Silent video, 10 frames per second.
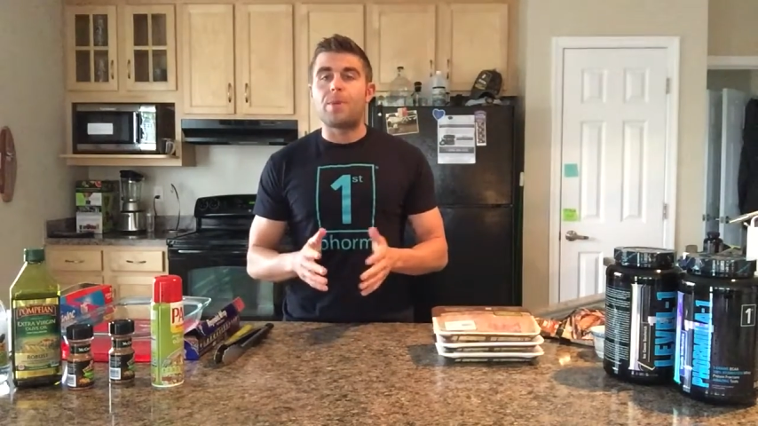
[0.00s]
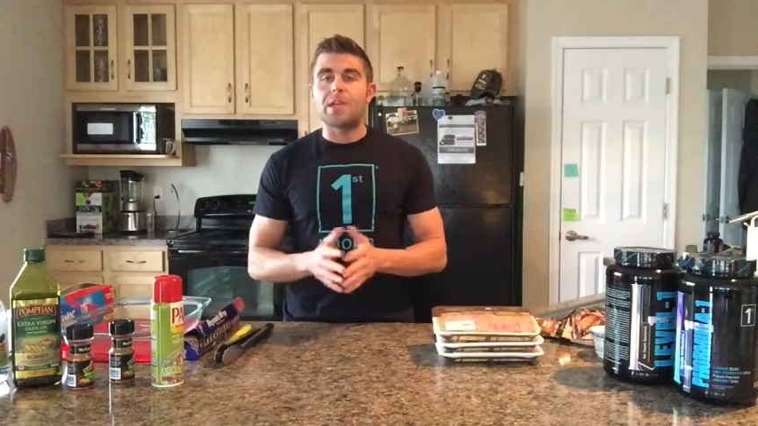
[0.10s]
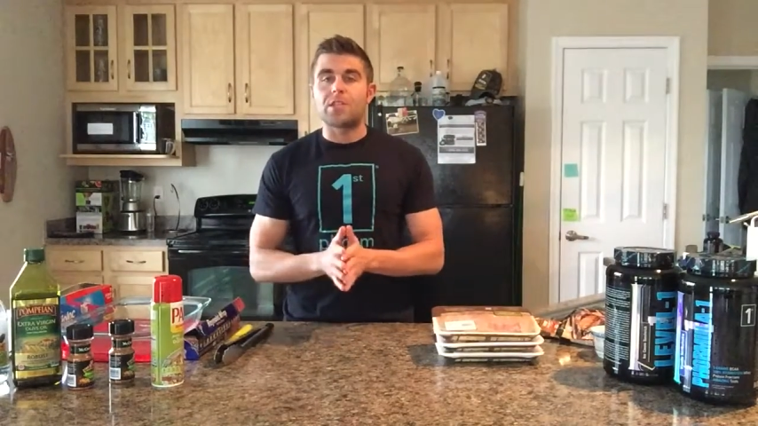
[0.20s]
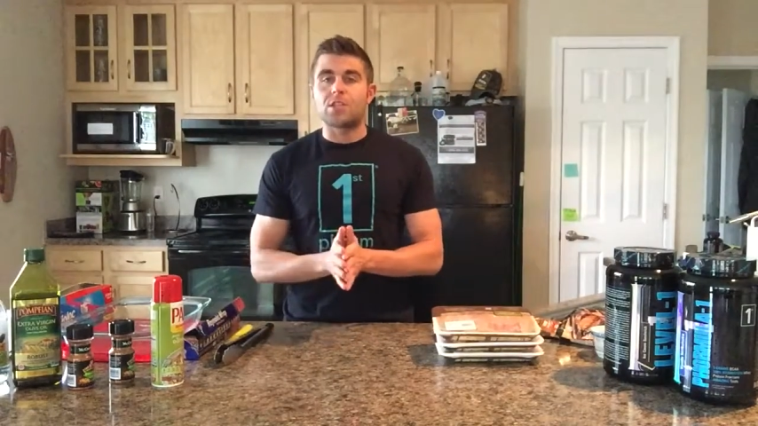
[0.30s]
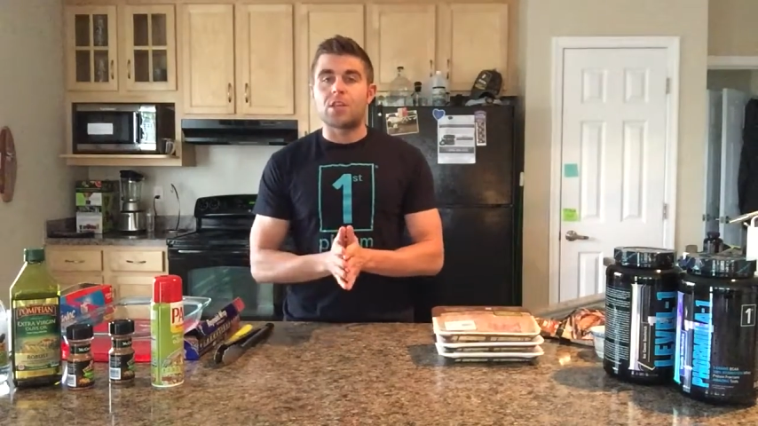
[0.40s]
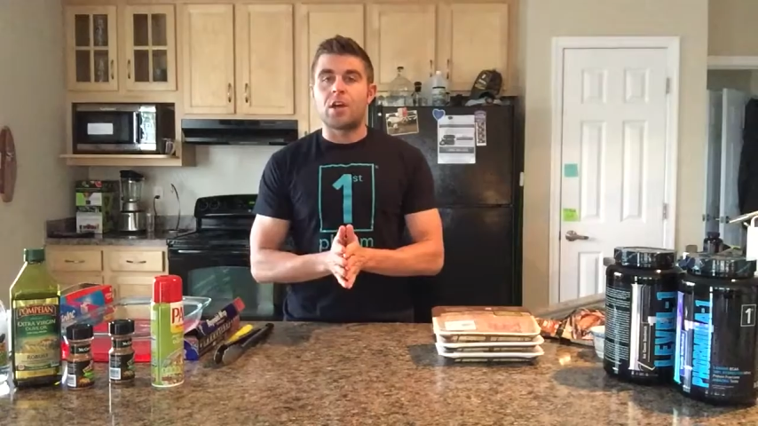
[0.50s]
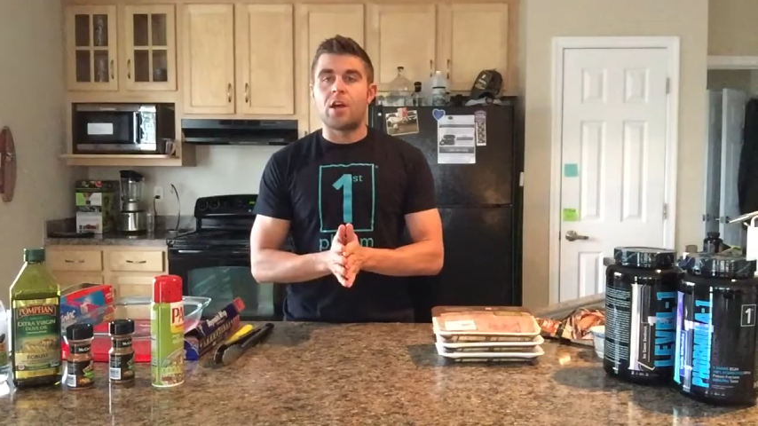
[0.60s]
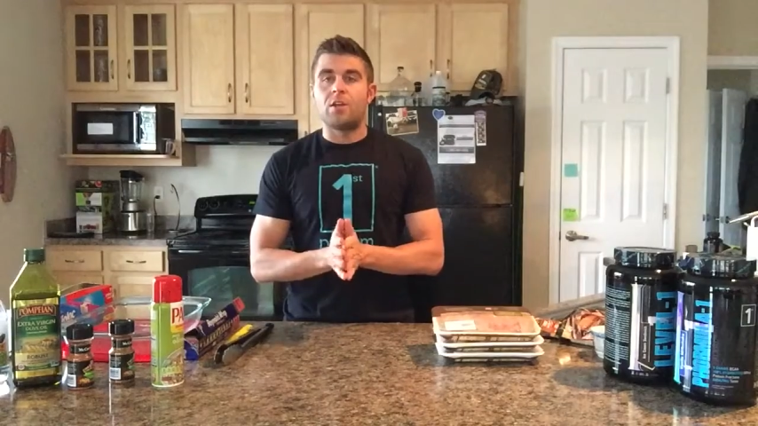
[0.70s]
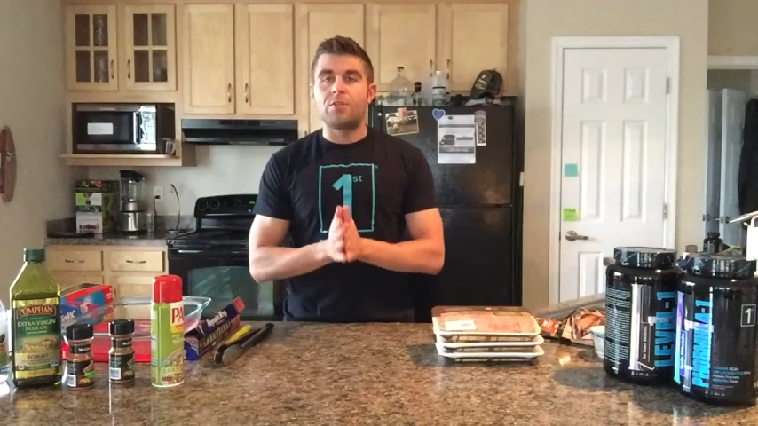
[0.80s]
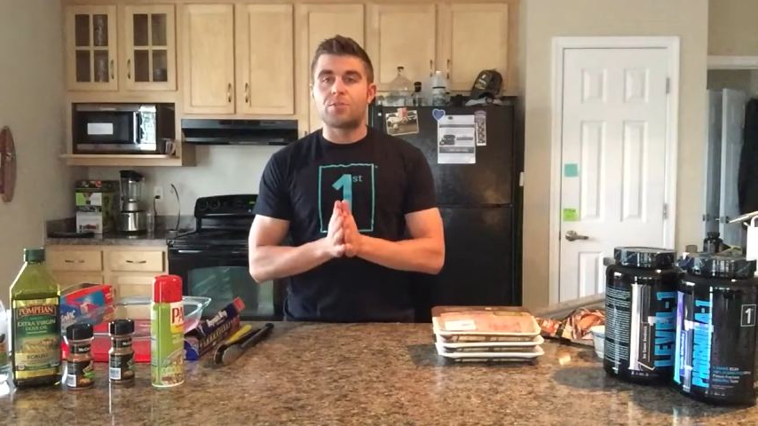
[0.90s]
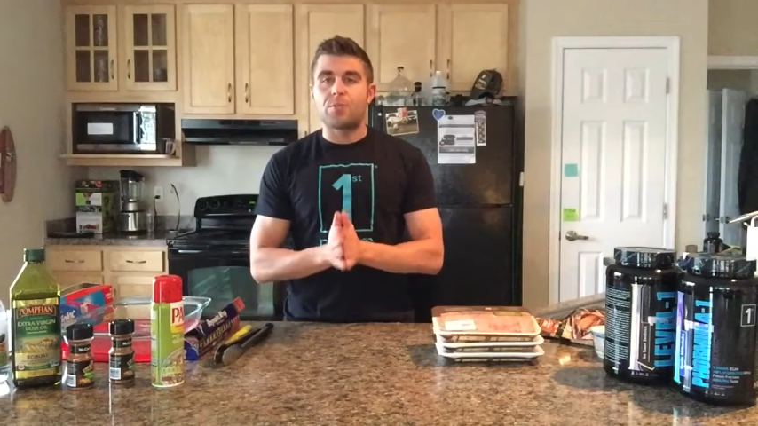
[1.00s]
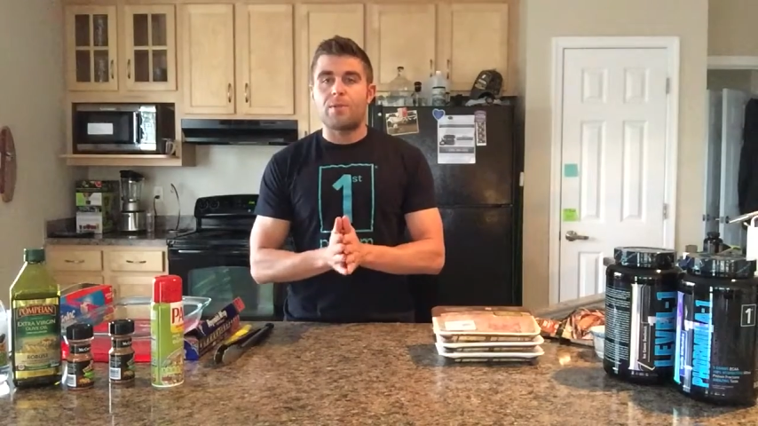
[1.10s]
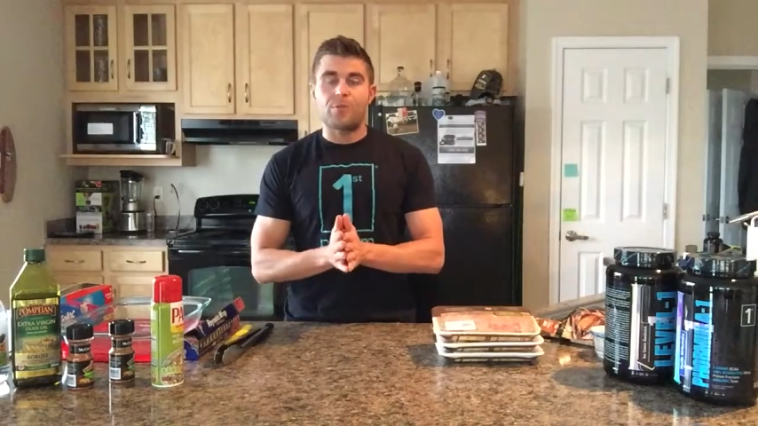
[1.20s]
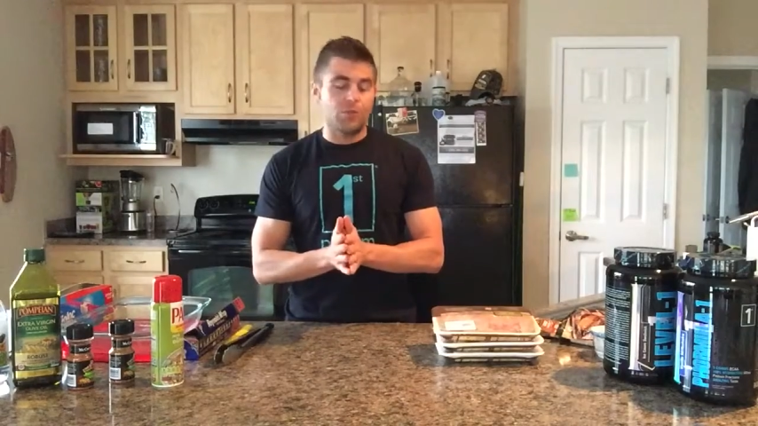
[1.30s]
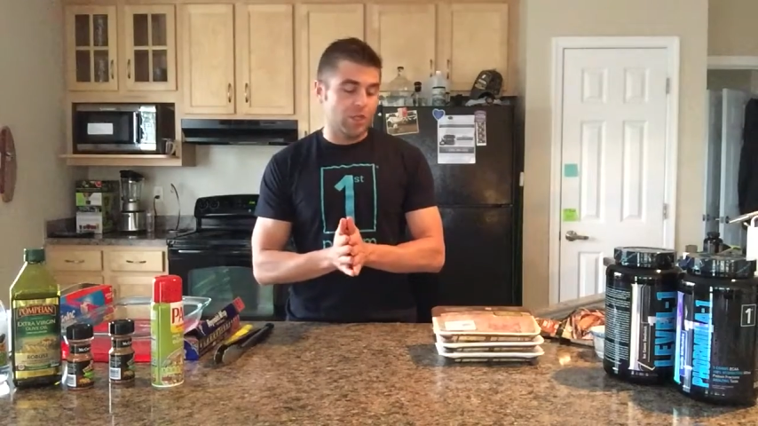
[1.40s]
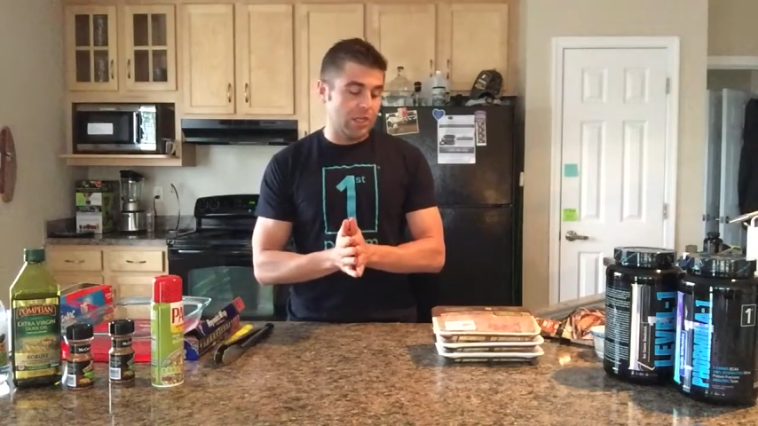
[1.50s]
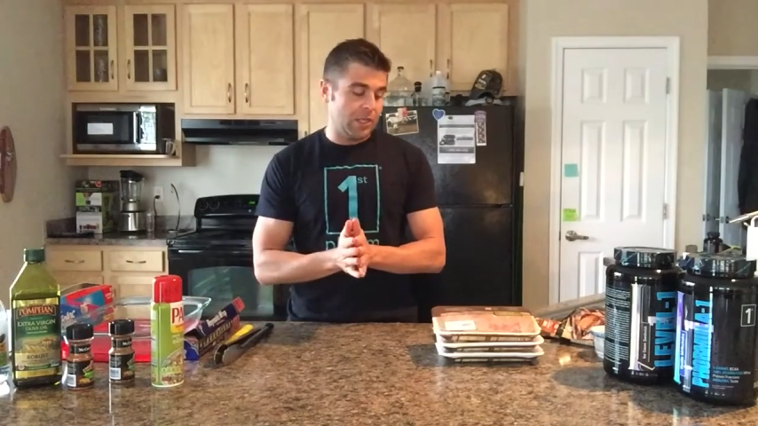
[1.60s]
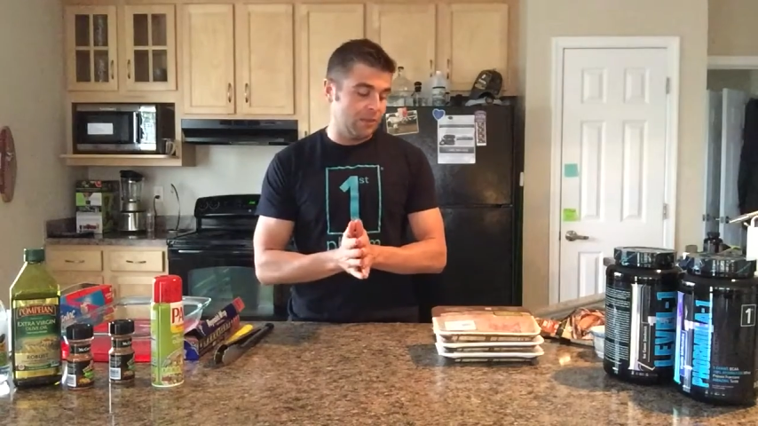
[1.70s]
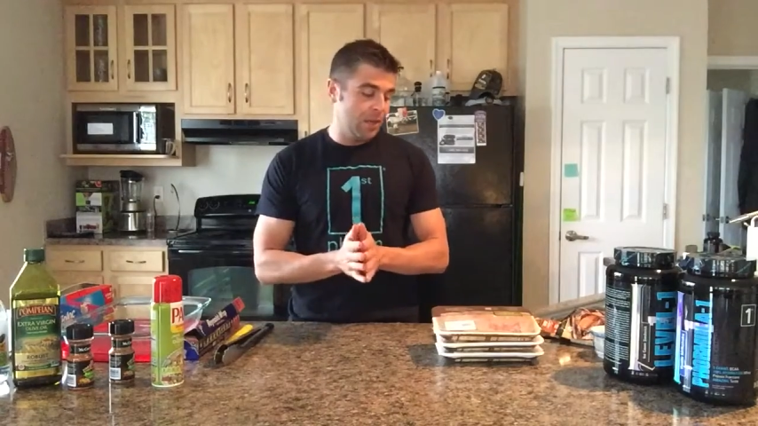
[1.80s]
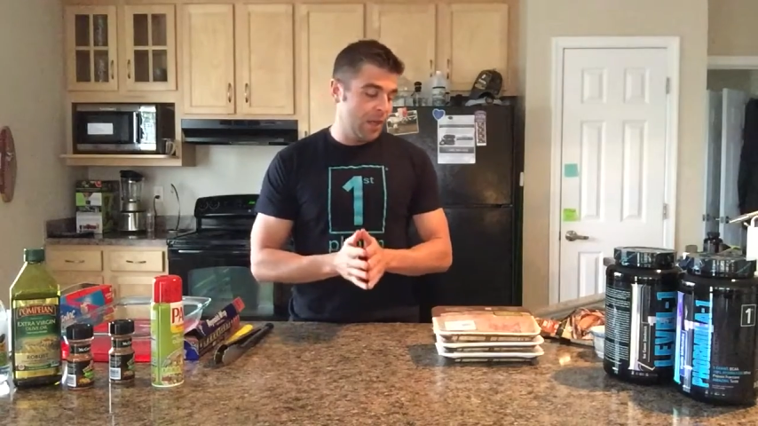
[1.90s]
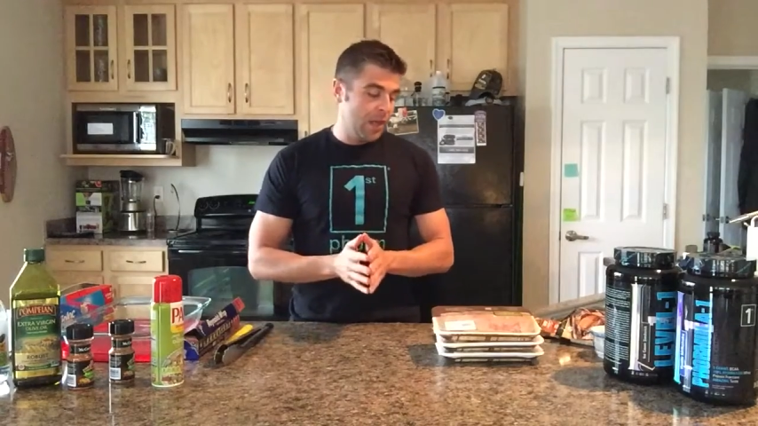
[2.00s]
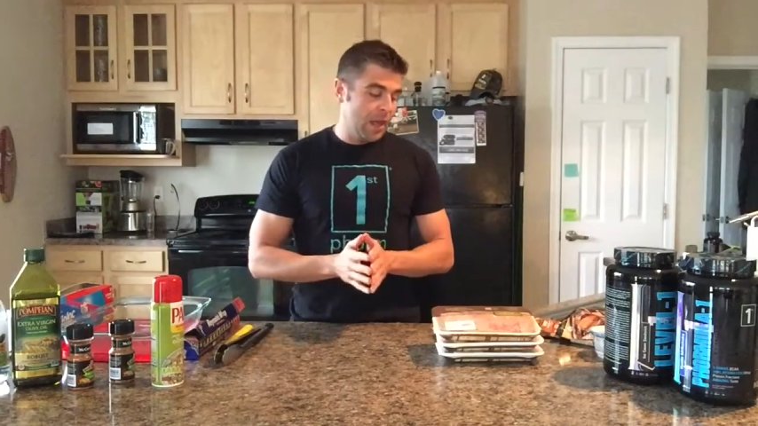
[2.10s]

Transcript: basics of this prep for chicken